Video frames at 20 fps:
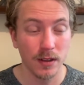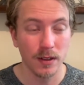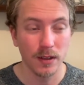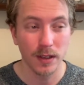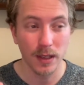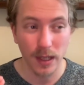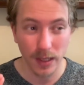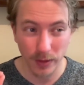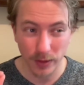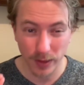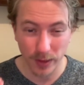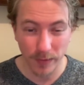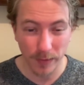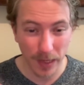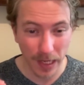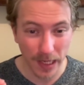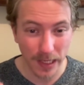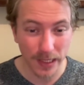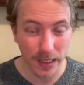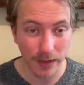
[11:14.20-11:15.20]
There's a
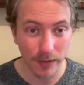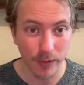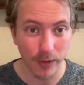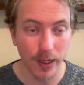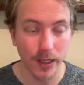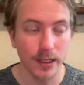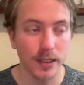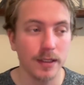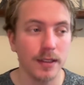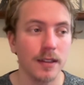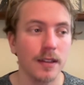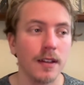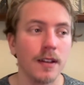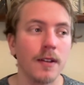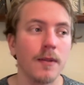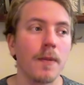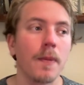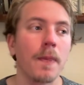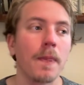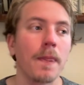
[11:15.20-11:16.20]
big difference.
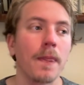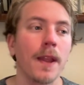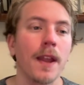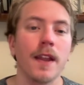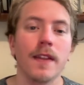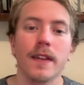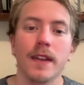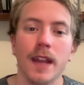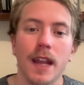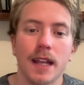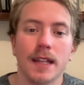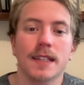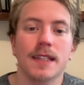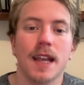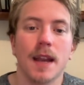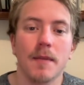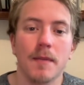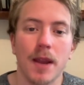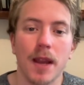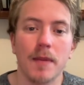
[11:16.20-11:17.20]
The next
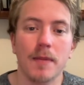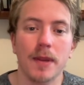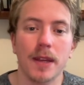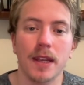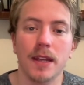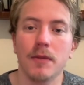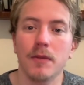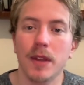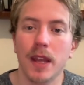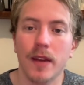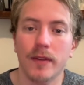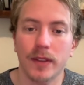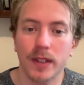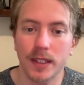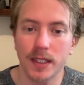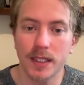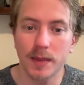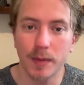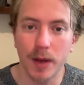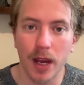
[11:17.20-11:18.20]
step might be we have to
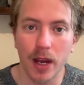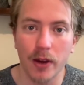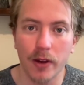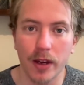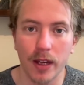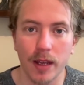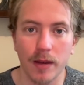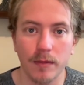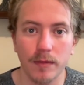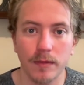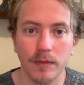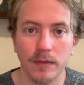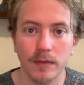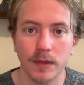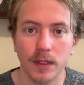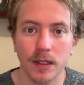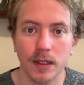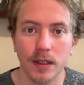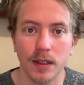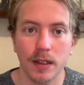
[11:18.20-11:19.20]
inspire him.
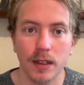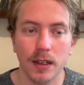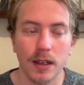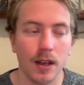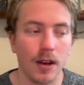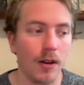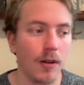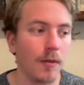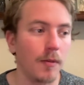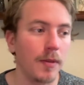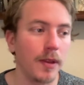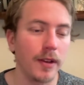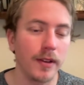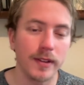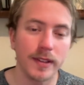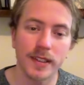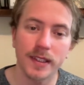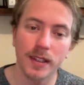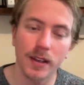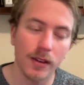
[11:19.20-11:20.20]
You know,
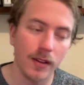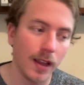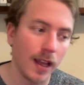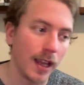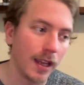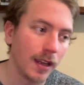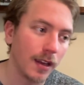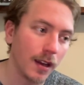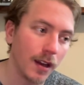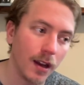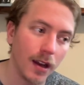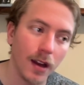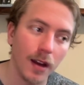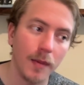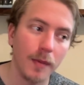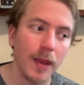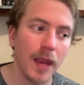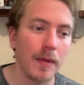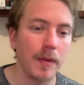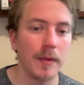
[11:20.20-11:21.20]
Bill's still like,
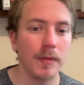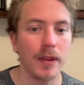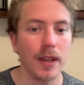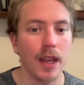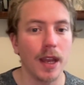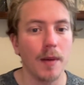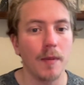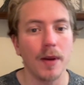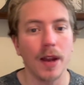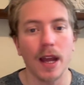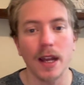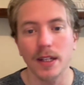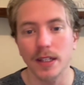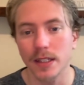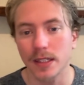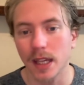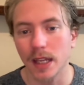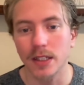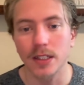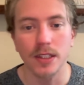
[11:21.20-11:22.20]
oh, payment plan, but I
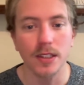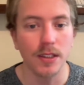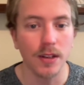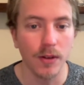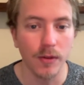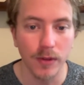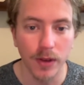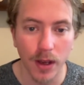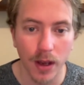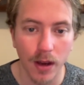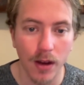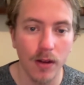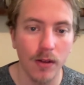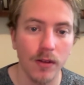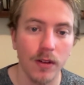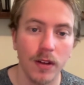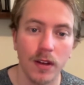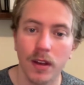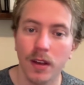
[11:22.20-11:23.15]
just don't know.